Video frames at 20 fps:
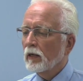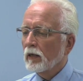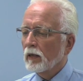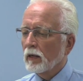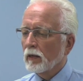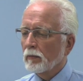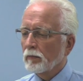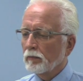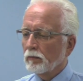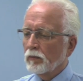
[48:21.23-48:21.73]

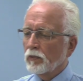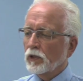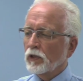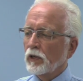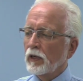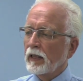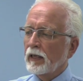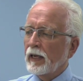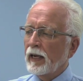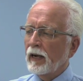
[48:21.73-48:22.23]
Um,
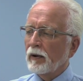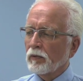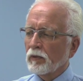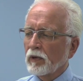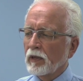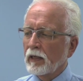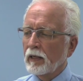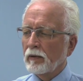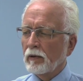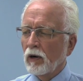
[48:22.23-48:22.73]
so you can't
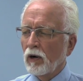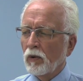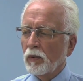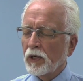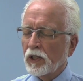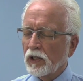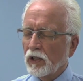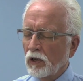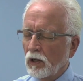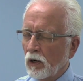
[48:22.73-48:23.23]
really
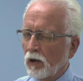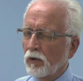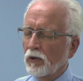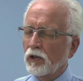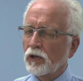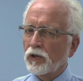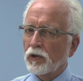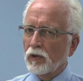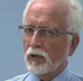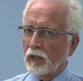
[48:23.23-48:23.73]
always know
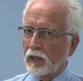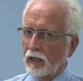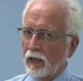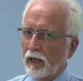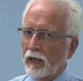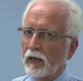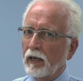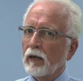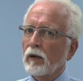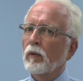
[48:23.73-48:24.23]
that you're
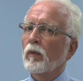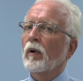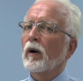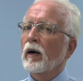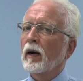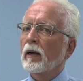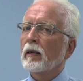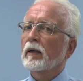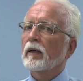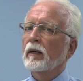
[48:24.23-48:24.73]
getting
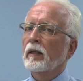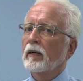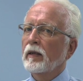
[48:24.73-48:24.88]
what